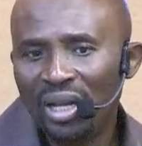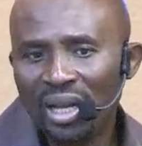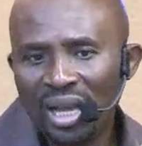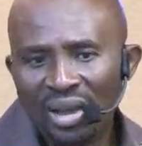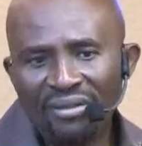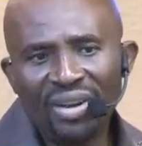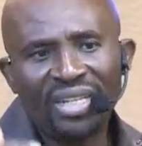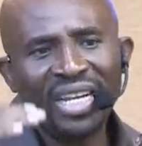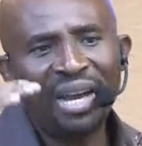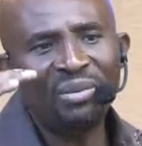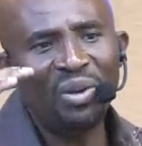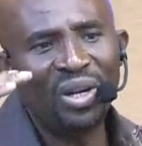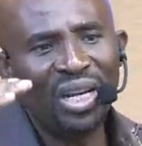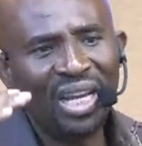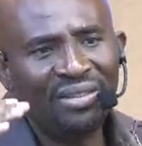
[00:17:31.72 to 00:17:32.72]
Every time
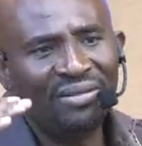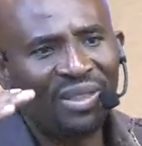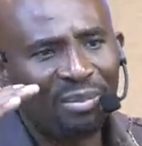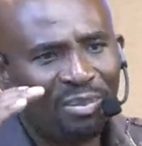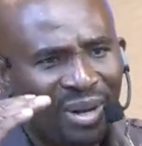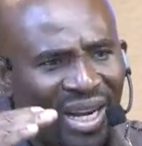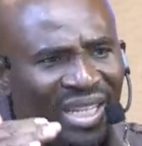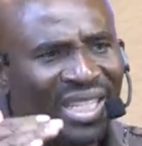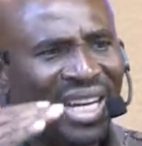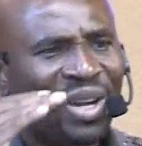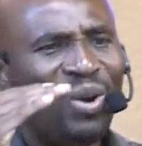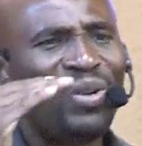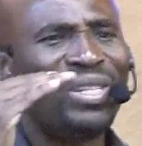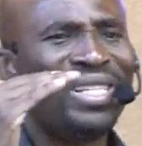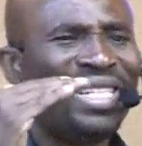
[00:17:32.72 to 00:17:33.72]
you leave the place that
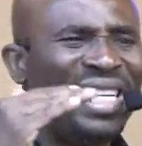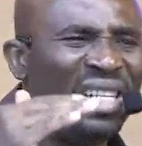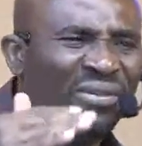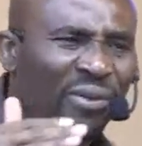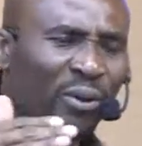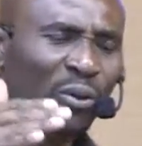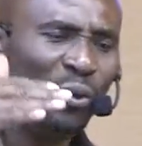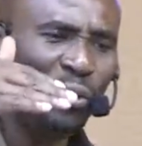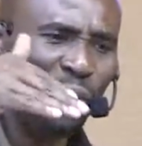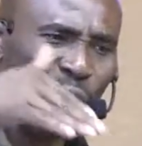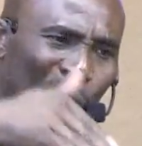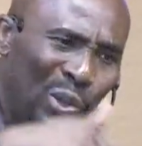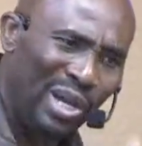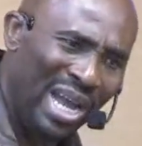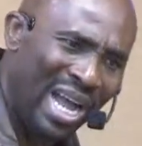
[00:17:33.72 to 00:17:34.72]
God set for you, you
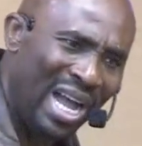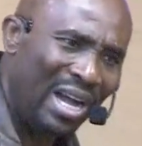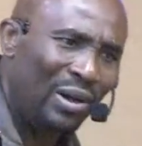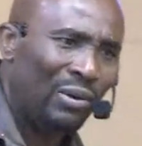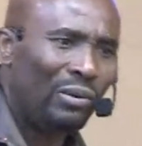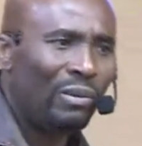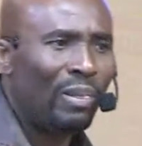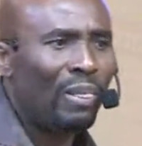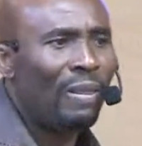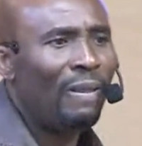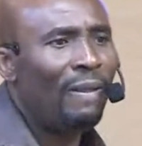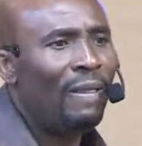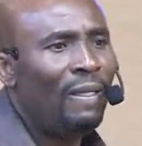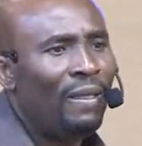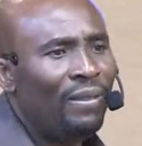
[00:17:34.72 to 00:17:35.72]
go down.
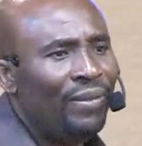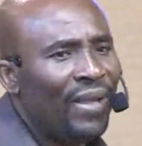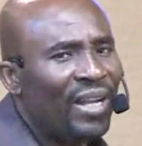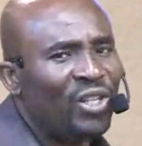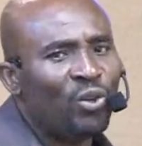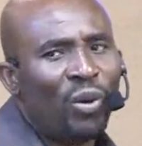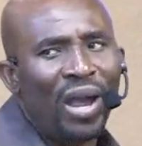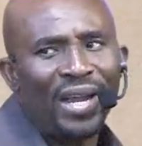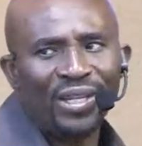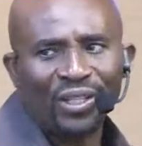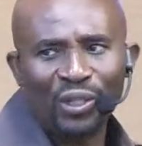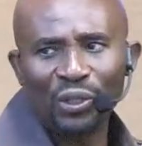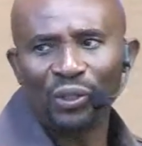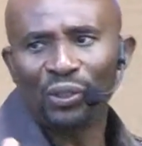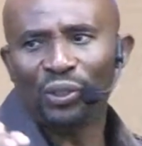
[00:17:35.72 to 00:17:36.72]
That's why it's
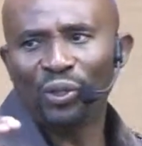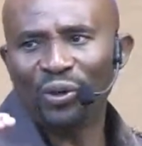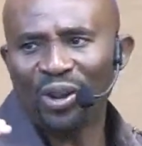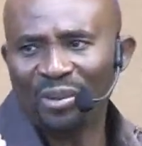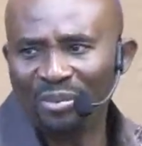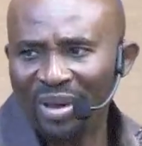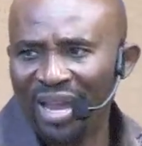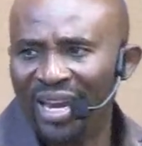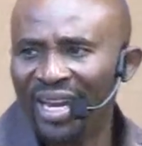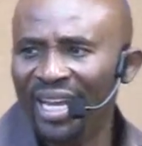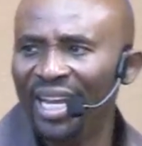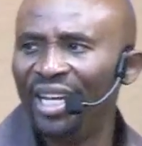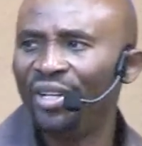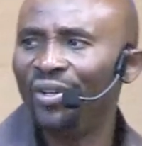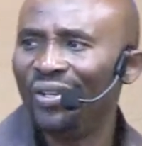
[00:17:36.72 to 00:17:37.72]
good to remain
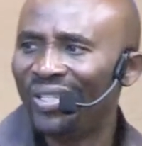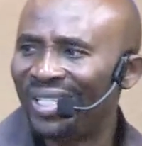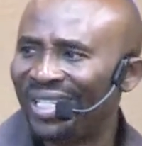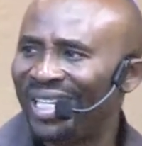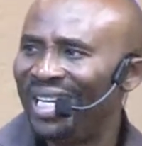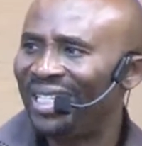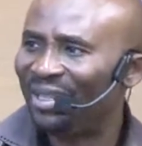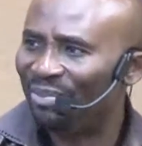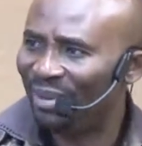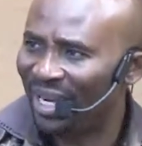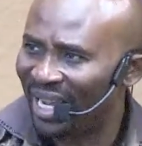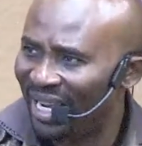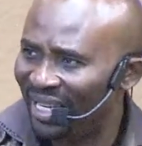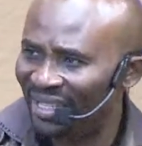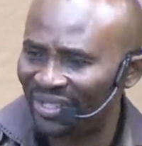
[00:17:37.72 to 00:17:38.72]
in your set
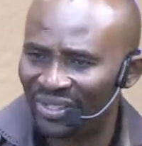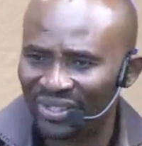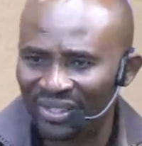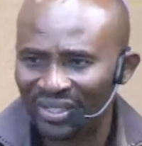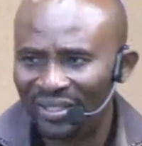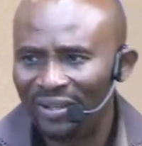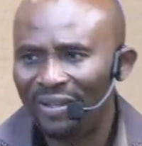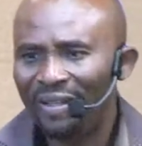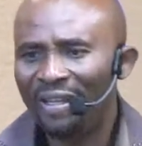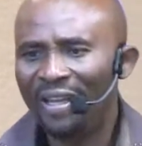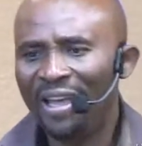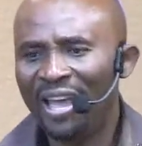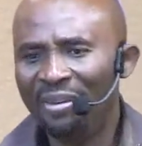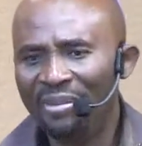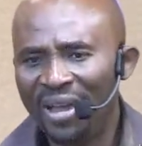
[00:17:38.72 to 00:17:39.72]
place.
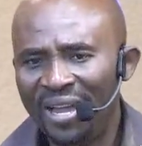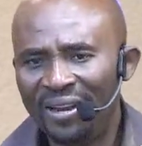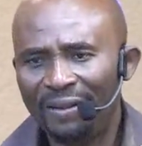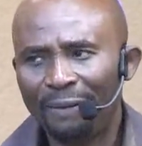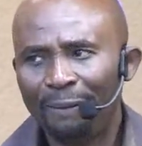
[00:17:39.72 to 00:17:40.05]
Amen.